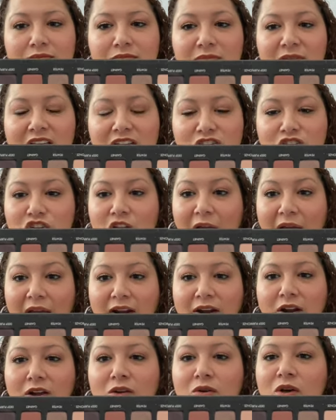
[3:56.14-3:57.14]

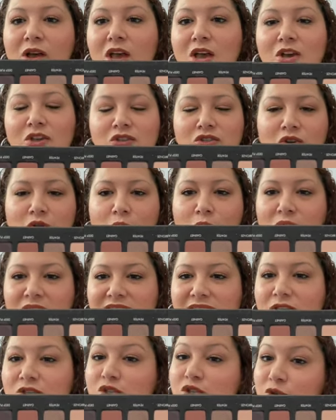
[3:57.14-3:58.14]
shadow, so it
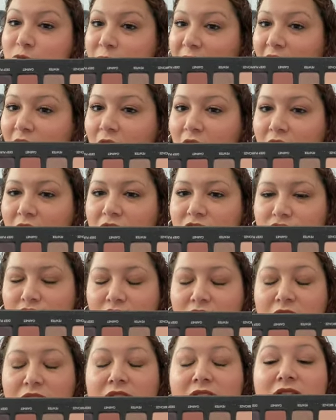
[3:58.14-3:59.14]
wasn't super harsh.
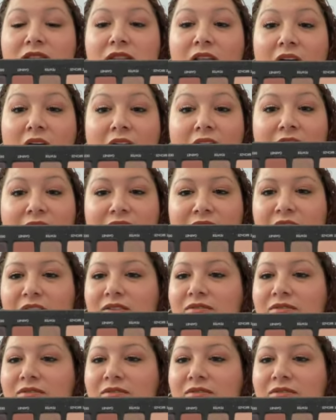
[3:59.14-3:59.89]
Love, love,